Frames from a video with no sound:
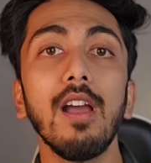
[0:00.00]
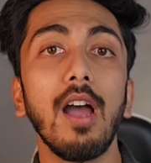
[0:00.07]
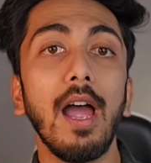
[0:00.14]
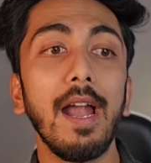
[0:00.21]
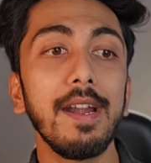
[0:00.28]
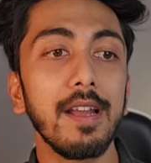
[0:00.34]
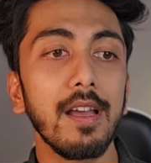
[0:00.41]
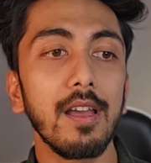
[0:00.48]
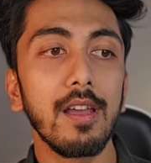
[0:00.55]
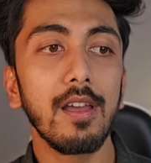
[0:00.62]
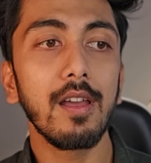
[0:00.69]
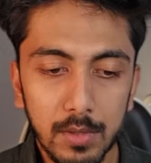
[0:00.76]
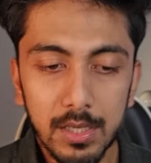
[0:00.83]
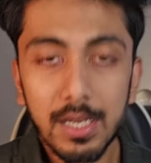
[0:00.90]
and
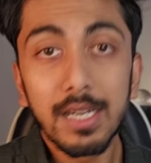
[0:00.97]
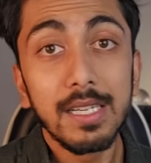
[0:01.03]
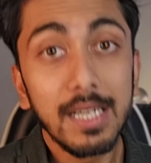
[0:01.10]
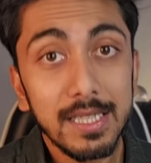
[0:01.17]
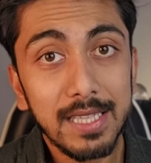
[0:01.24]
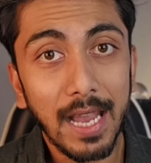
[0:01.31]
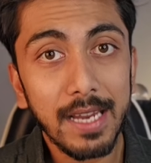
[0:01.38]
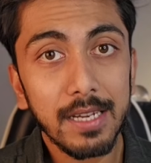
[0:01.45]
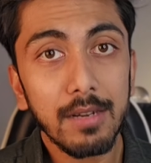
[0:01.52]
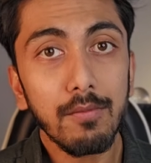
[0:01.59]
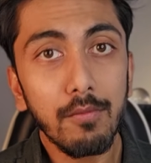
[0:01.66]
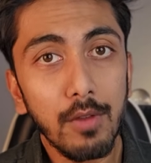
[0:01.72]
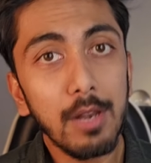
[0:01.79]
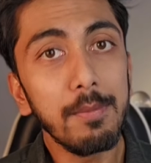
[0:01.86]
the
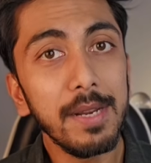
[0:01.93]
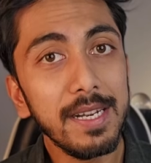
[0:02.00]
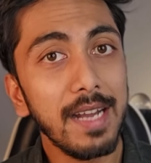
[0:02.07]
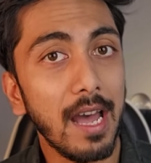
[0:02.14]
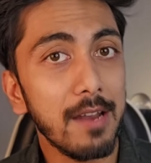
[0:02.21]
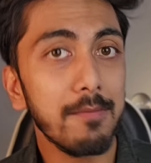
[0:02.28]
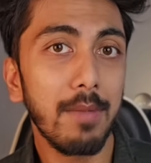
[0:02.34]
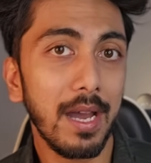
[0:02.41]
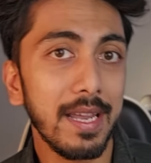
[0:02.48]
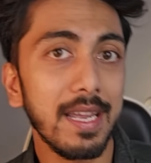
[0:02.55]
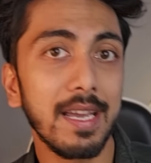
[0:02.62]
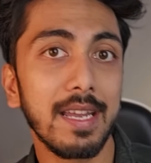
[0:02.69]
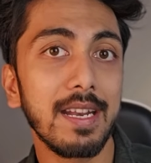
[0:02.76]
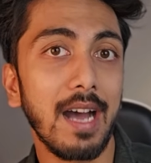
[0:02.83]
design will be done by
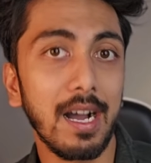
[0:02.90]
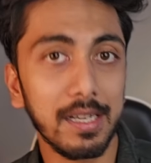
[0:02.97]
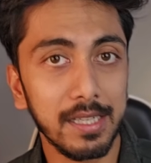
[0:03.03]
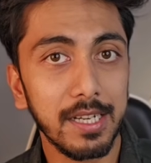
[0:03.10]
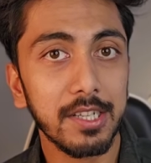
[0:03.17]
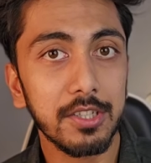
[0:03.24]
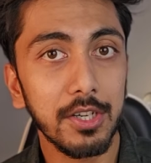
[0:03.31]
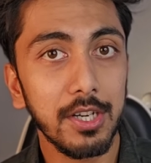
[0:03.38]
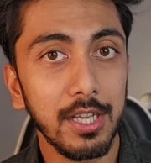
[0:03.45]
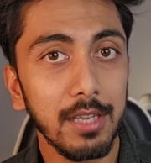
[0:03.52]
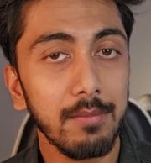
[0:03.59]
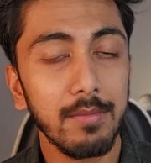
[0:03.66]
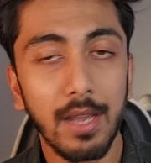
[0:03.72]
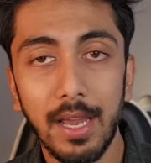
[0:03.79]
an architecture
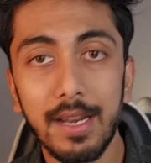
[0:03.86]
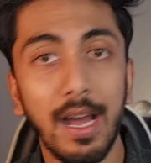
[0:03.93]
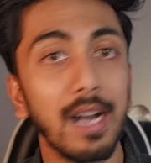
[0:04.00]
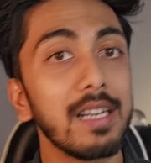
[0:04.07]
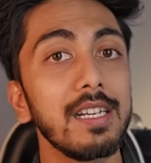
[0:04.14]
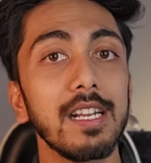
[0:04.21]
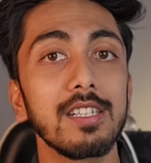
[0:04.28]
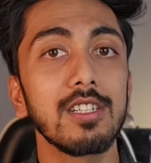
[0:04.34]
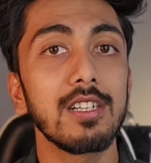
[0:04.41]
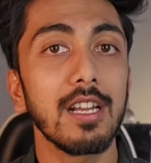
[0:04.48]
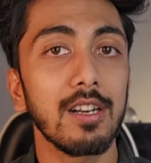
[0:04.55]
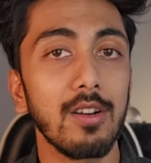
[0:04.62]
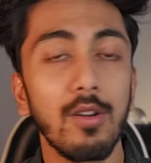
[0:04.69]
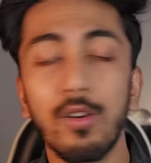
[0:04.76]
team, an architecture
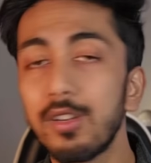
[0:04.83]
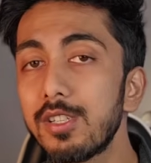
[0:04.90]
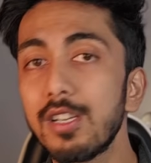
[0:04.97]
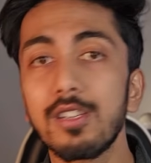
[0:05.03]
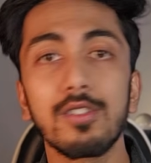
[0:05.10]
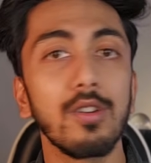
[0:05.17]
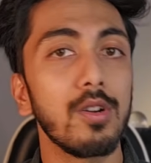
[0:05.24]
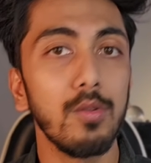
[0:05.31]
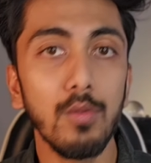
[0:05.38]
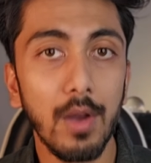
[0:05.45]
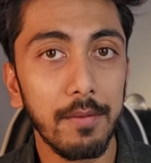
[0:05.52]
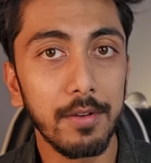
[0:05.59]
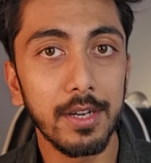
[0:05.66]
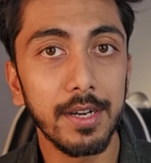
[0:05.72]
technologist or
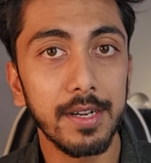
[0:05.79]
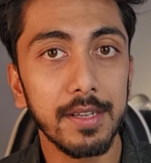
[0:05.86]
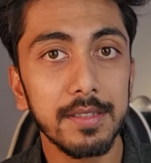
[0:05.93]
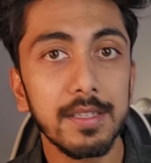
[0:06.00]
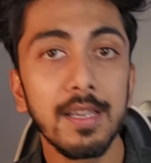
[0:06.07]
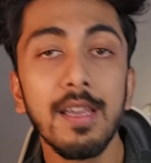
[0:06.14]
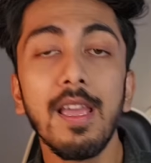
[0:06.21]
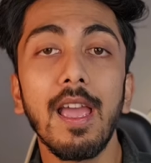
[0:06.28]
whoever it is,